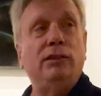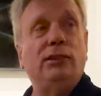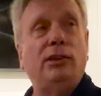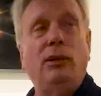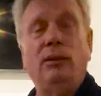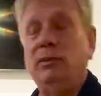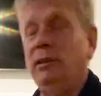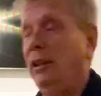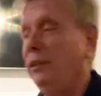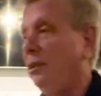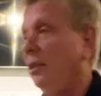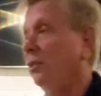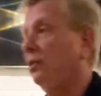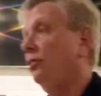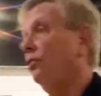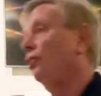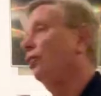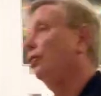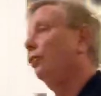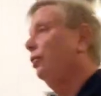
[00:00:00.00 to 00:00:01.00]
years old, that
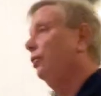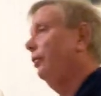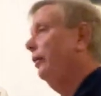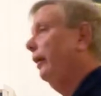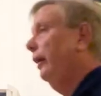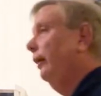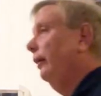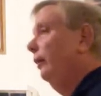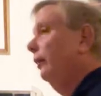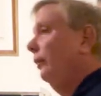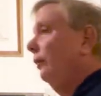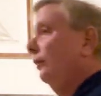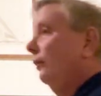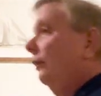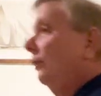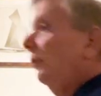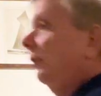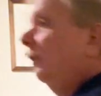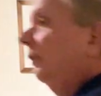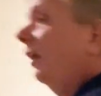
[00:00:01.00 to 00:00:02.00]
looks great.
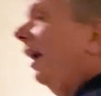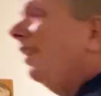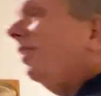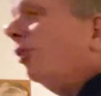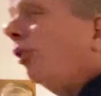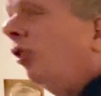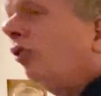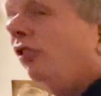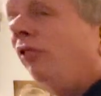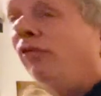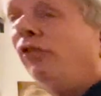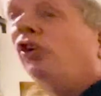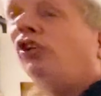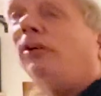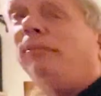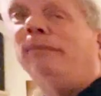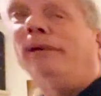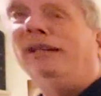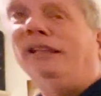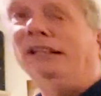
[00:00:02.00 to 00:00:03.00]
I sold it for
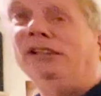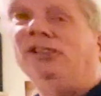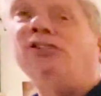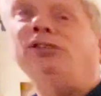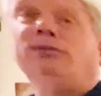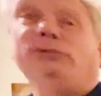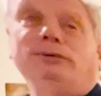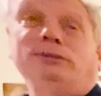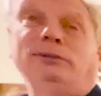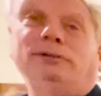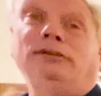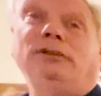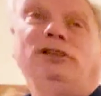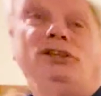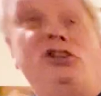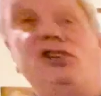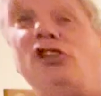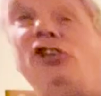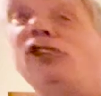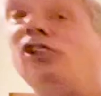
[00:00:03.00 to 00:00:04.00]
good money too,
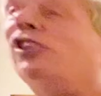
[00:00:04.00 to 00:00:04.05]
because it